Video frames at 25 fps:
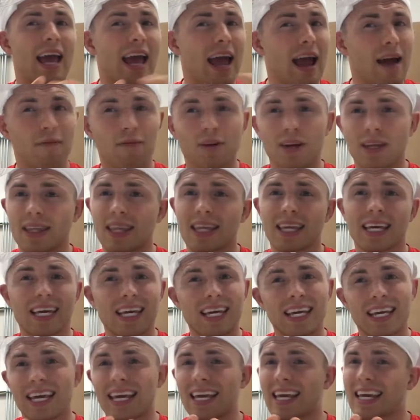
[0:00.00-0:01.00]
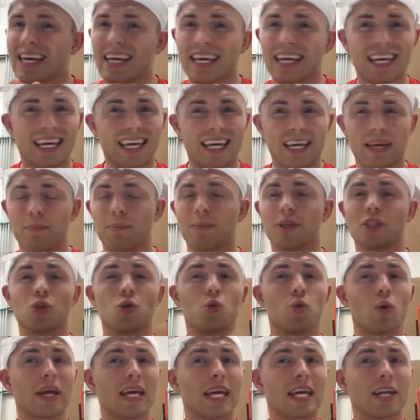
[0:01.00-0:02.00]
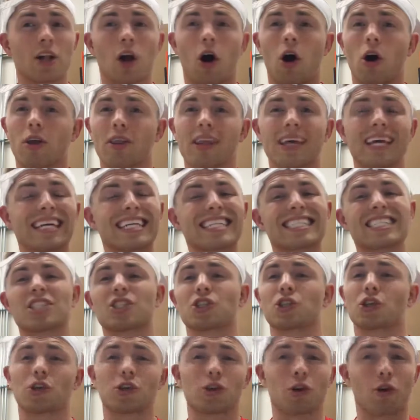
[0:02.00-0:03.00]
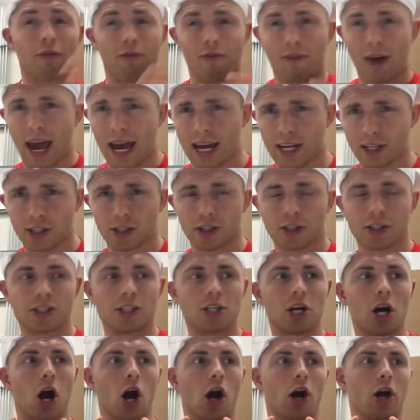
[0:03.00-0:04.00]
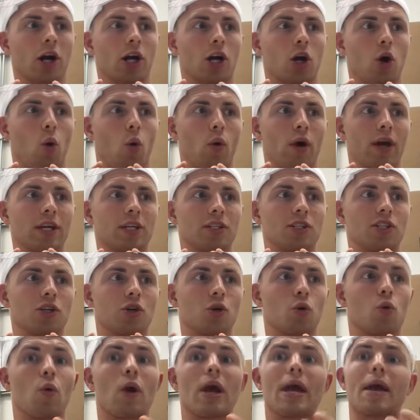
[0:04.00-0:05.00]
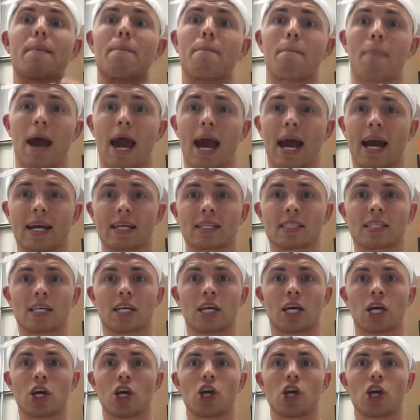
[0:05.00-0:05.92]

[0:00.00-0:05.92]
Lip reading: everything in between, all the external factors are going to impact